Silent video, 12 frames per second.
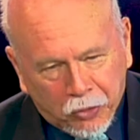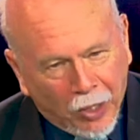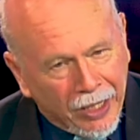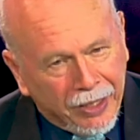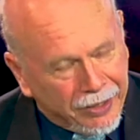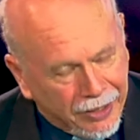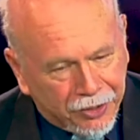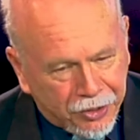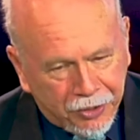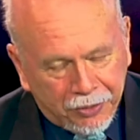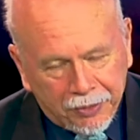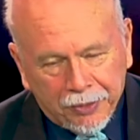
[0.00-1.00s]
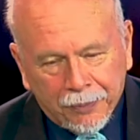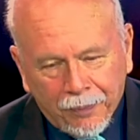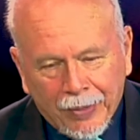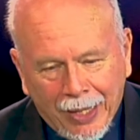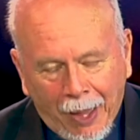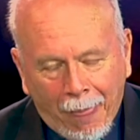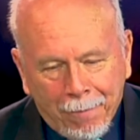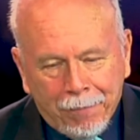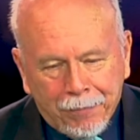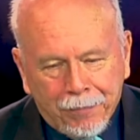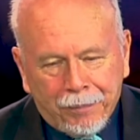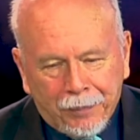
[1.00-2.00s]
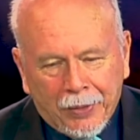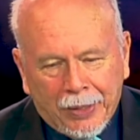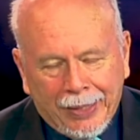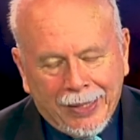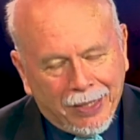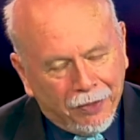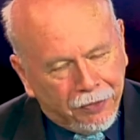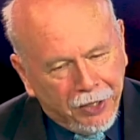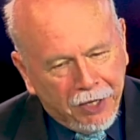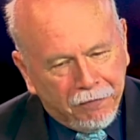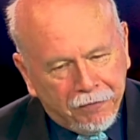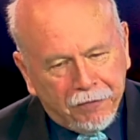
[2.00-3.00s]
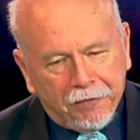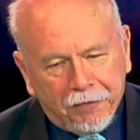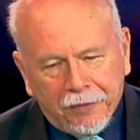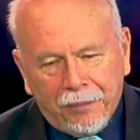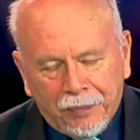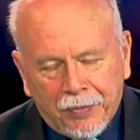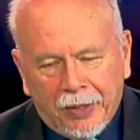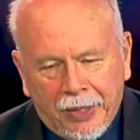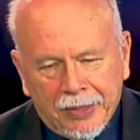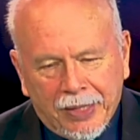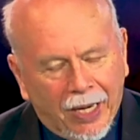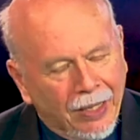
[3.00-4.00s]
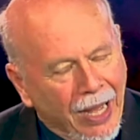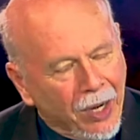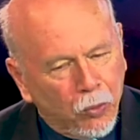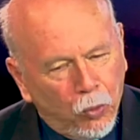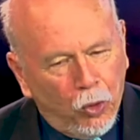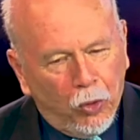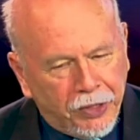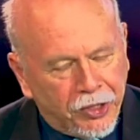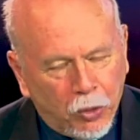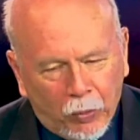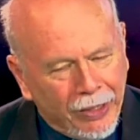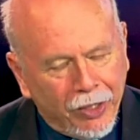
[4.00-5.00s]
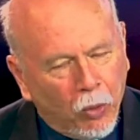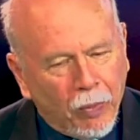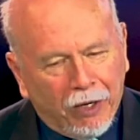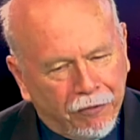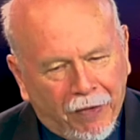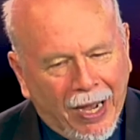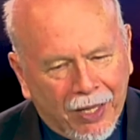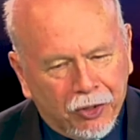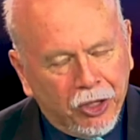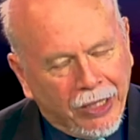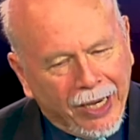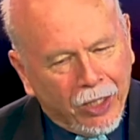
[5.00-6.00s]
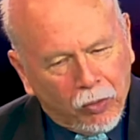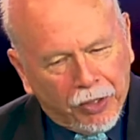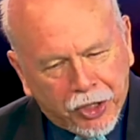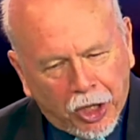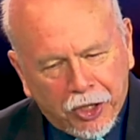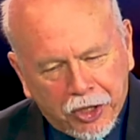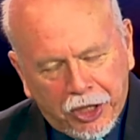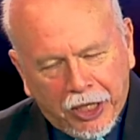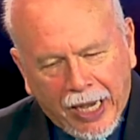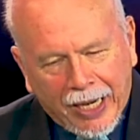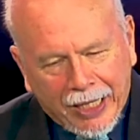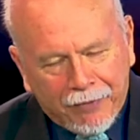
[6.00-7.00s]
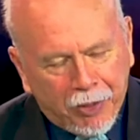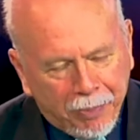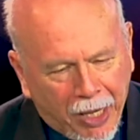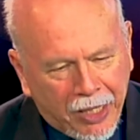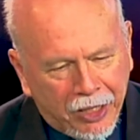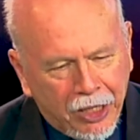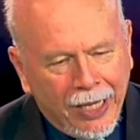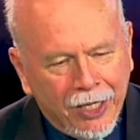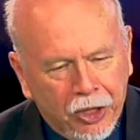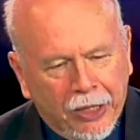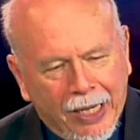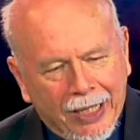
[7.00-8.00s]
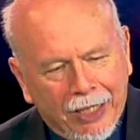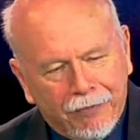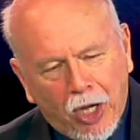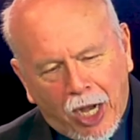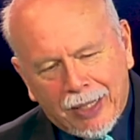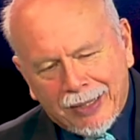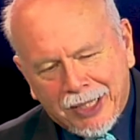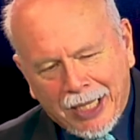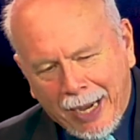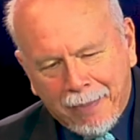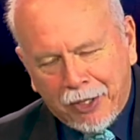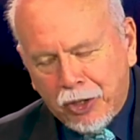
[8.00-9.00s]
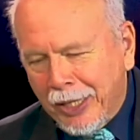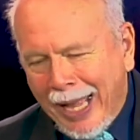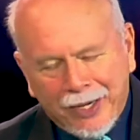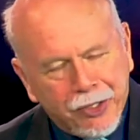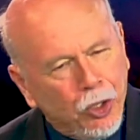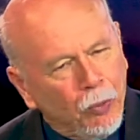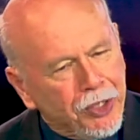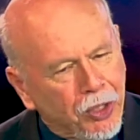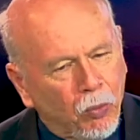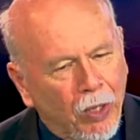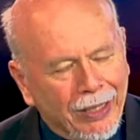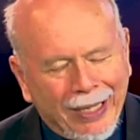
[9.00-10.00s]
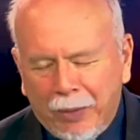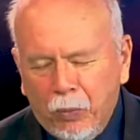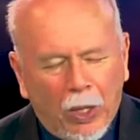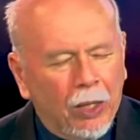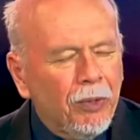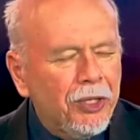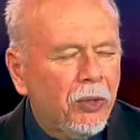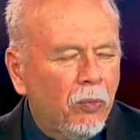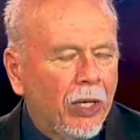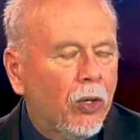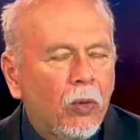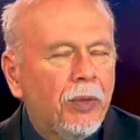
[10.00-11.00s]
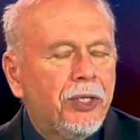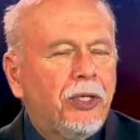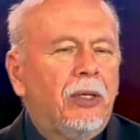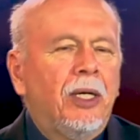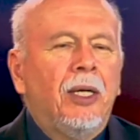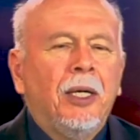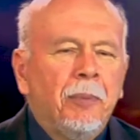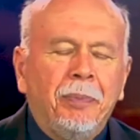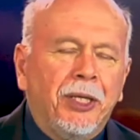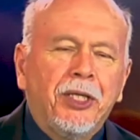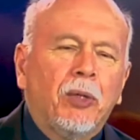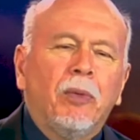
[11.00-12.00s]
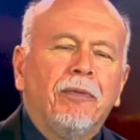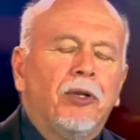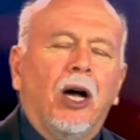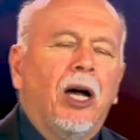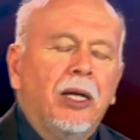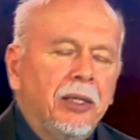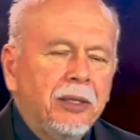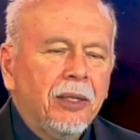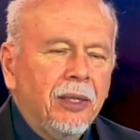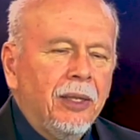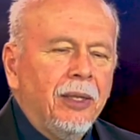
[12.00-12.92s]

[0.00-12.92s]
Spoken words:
to try to catch you? He's a thief. He's got a lot of rules that you really don't want to follow, and you got to go to church, and you got to give your money, you got to give God a Sabbath, you can't do what you want, can't wear what you want. Or is your picture of God